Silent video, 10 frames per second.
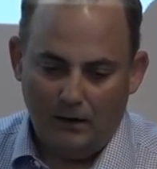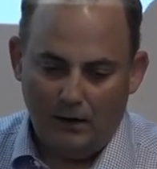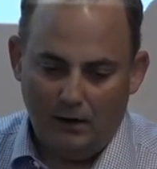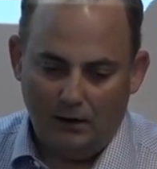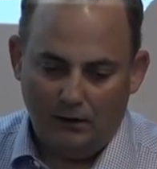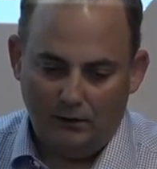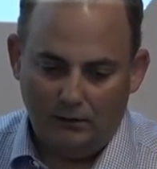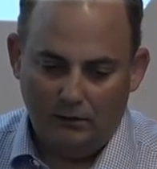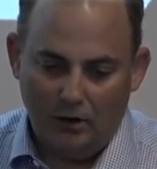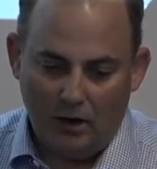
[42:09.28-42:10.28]
uh,
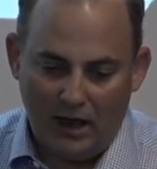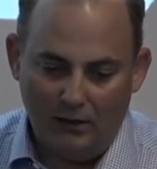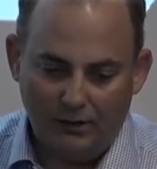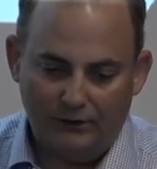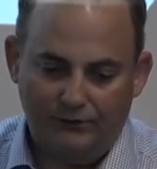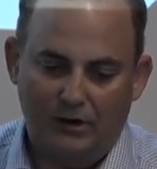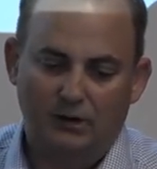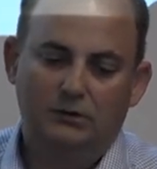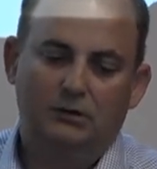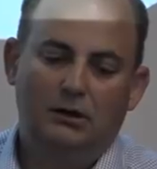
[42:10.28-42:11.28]
not how it gets
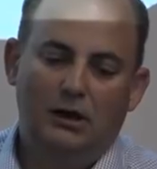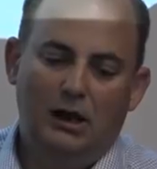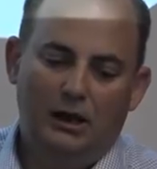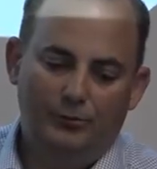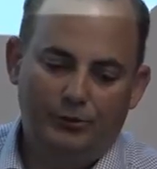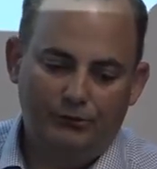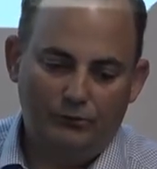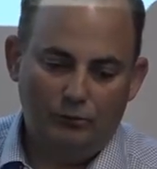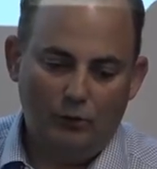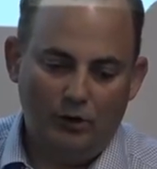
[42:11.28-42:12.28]
done and the
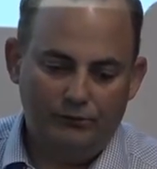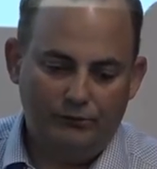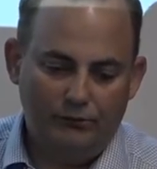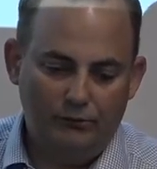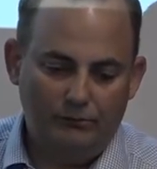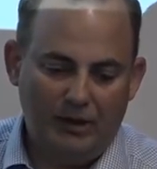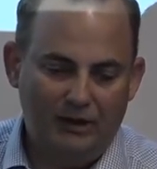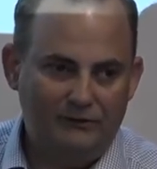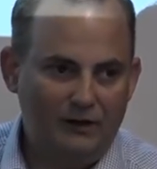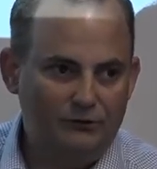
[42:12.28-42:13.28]
person wants to pay
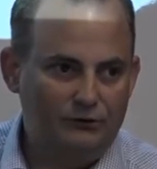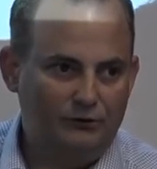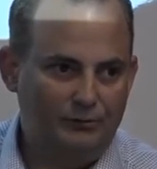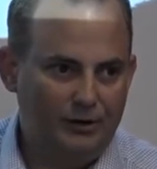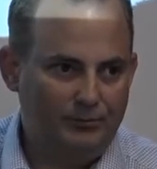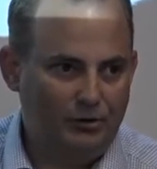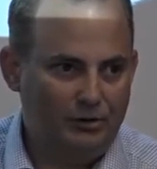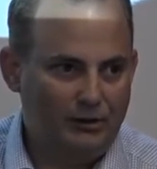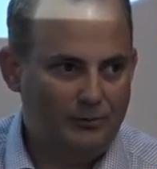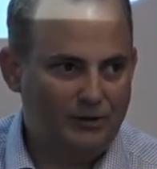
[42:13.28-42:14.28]
attention to
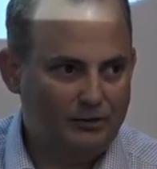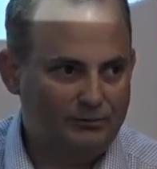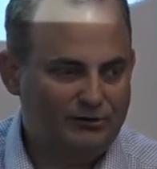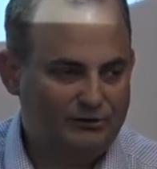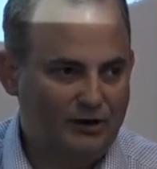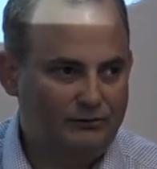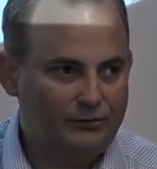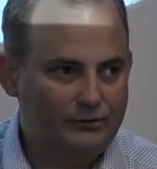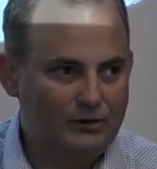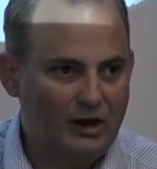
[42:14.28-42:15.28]
people and make them successful
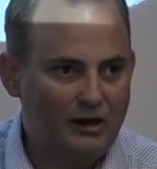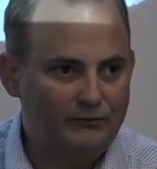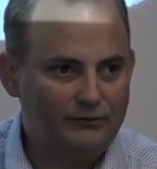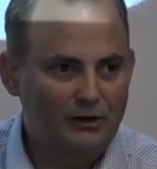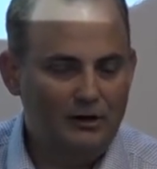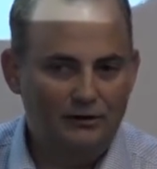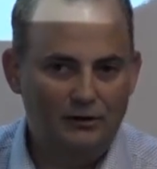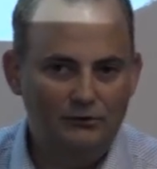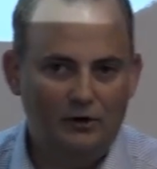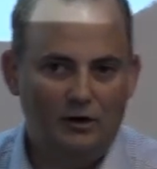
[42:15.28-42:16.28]
in their lives,
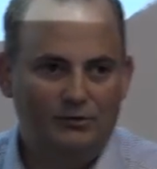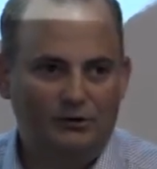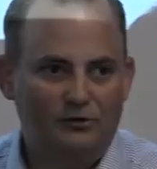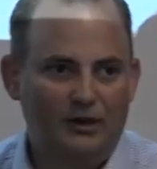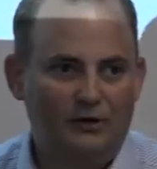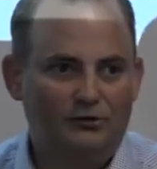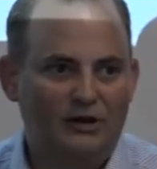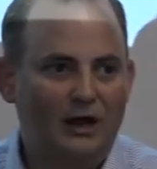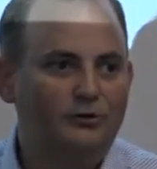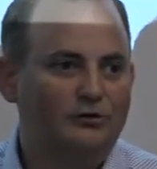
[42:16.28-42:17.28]
then you've got a potential manager.
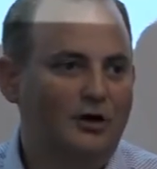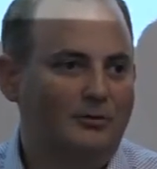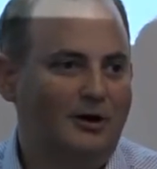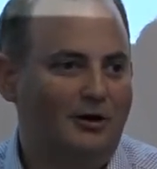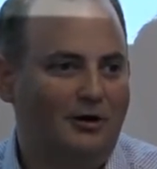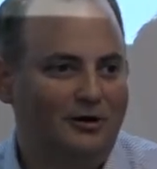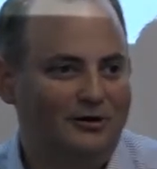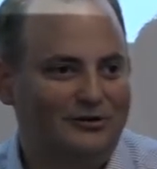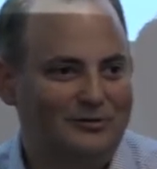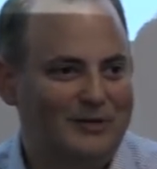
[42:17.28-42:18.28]
Now you can talk about how hard
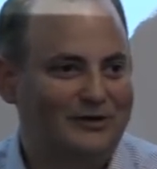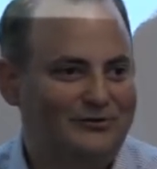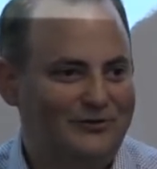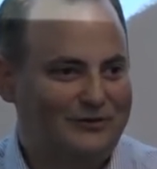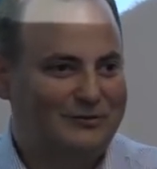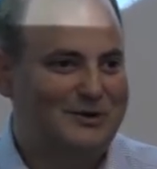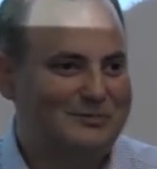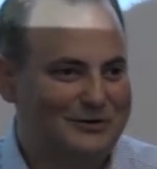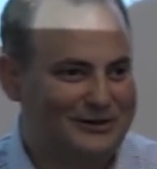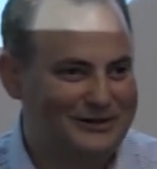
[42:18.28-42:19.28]
it is to manage 15 people.